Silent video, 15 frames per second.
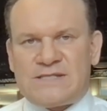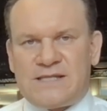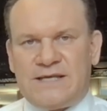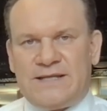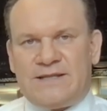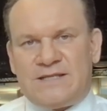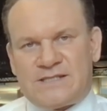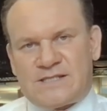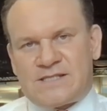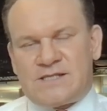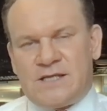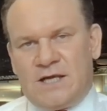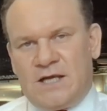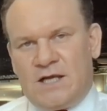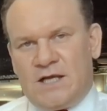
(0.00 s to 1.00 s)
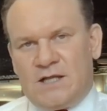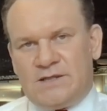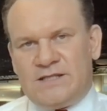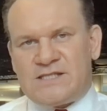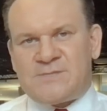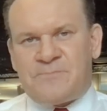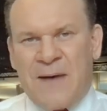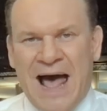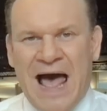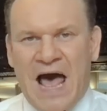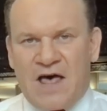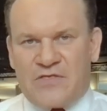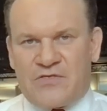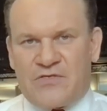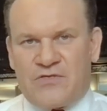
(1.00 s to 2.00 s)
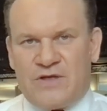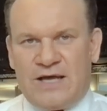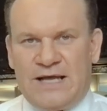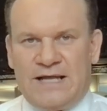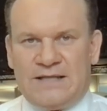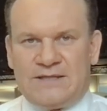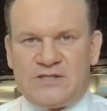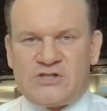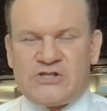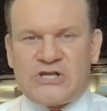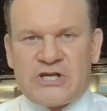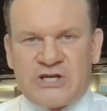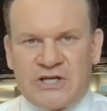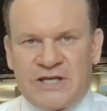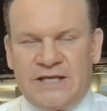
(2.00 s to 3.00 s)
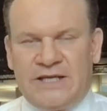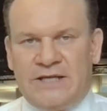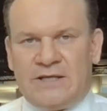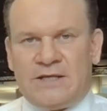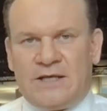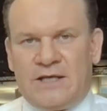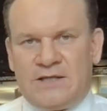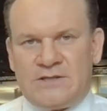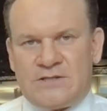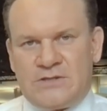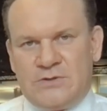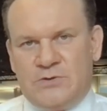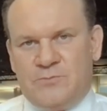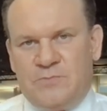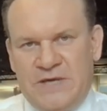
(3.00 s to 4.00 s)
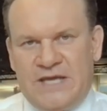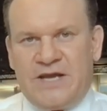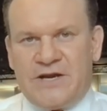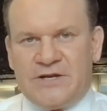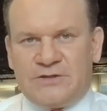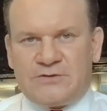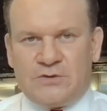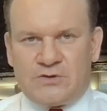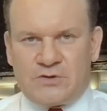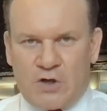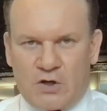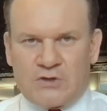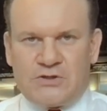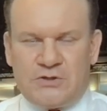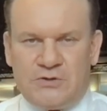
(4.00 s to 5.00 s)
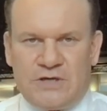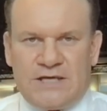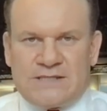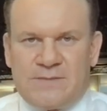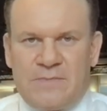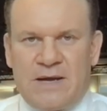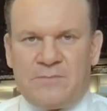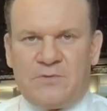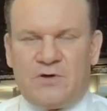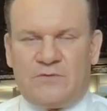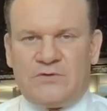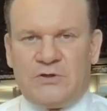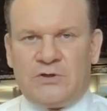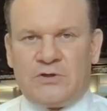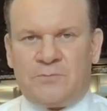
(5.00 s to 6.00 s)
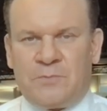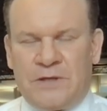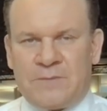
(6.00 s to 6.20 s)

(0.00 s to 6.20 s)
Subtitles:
this path and this journey to be here to talk to you as a member of the European